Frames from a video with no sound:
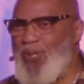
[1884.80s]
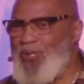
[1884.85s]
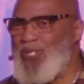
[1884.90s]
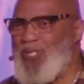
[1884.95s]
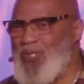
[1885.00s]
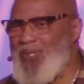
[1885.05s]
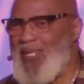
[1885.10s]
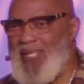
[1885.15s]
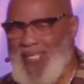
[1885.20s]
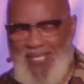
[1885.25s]
who
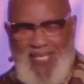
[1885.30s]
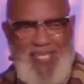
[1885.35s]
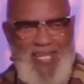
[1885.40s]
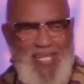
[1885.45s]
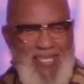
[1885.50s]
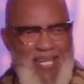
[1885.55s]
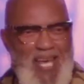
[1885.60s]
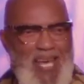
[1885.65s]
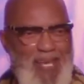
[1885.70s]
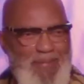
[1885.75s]
strengthens
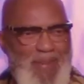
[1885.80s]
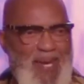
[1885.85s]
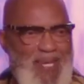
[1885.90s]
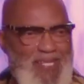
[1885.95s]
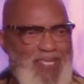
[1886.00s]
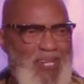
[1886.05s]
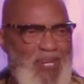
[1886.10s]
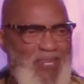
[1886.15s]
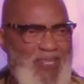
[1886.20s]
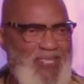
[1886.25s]
us.
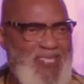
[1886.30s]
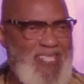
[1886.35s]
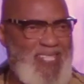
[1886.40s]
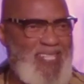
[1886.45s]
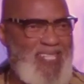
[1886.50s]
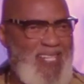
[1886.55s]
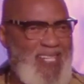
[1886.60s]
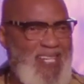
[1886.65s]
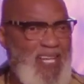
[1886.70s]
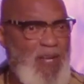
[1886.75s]
Amen, church.
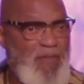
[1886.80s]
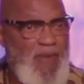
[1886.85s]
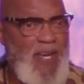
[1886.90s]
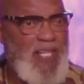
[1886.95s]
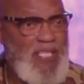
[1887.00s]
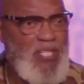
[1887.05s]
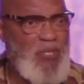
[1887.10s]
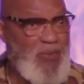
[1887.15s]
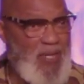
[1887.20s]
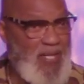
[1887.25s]

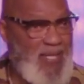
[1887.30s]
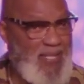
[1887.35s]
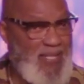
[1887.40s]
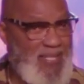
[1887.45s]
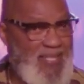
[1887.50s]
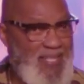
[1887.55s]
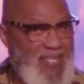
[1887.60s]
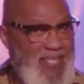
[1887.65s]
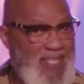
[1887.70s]
Victory.